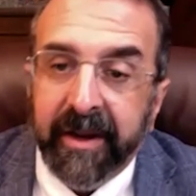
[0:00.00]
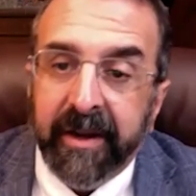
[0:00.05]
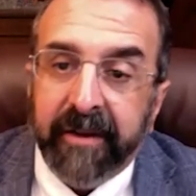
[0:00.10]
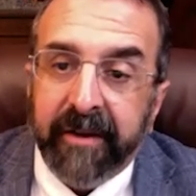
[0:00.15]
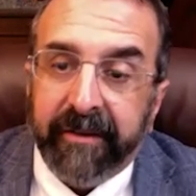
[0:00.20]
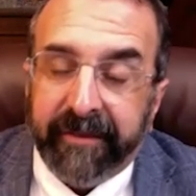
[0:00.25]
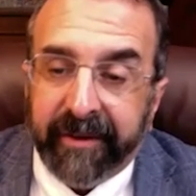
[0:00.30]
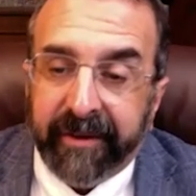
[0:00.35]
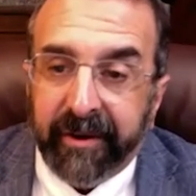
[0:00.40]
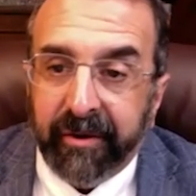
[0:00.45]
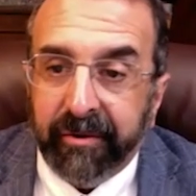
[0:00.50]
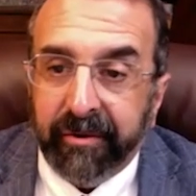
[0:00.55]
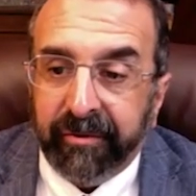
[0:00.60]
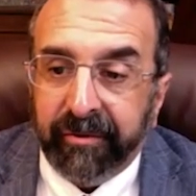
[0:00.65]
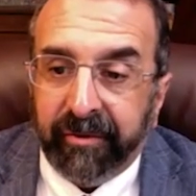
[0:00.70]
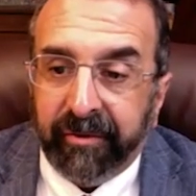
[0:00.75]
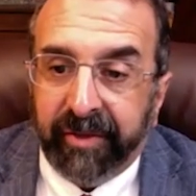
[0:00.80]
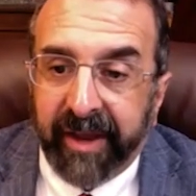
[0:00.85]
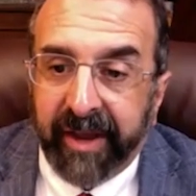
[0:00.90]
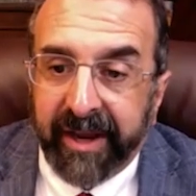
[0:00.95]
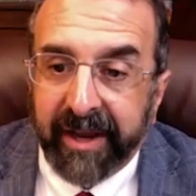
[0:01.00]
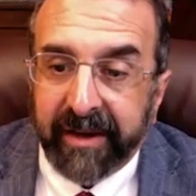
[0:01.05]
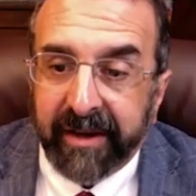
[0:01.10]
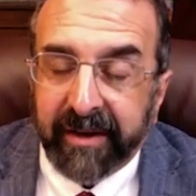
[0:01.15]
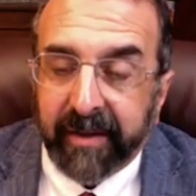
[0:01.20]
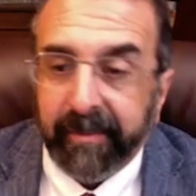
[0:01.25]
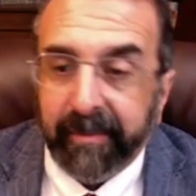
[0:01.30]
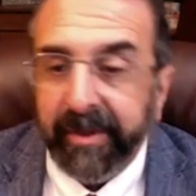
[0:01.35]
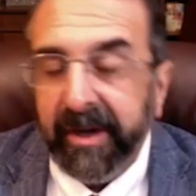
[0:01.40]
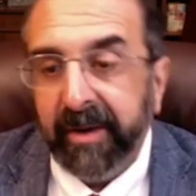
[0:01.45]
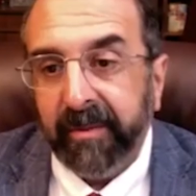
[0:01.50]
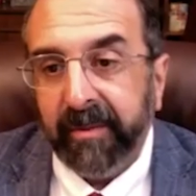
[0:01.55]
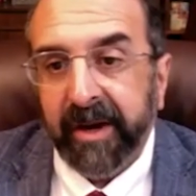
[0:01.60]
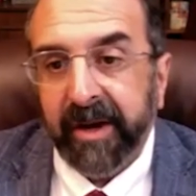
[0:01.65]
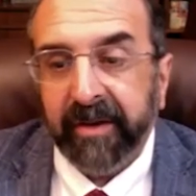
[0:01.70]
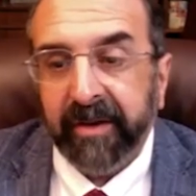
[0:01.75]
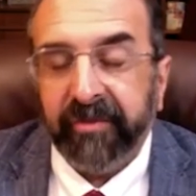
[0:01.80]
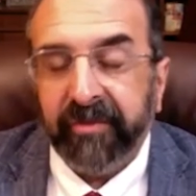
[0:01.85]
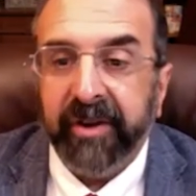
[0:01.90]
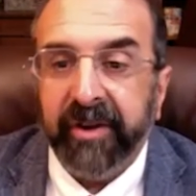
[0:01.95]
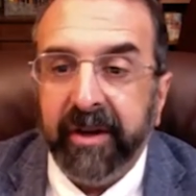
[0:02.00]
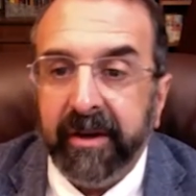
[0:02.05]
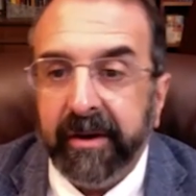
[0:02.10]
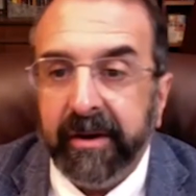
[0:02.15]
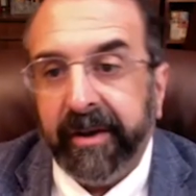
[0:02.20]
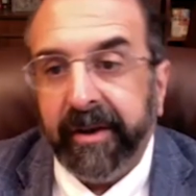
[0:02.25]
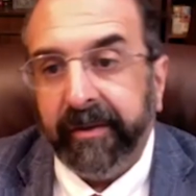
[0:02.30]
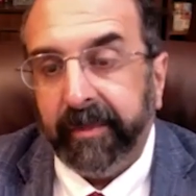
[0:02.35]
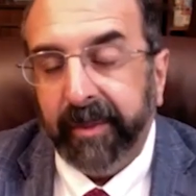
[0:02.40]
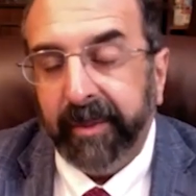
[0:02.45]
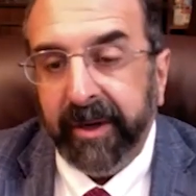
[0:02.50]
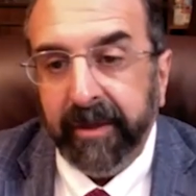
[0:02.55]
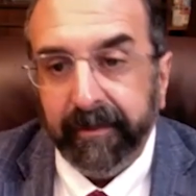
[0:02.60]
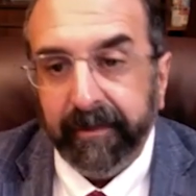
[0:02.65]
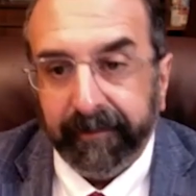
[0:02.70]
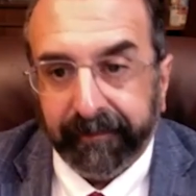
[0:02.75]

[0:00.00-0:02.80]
So they end up in Iraq, she and her husband.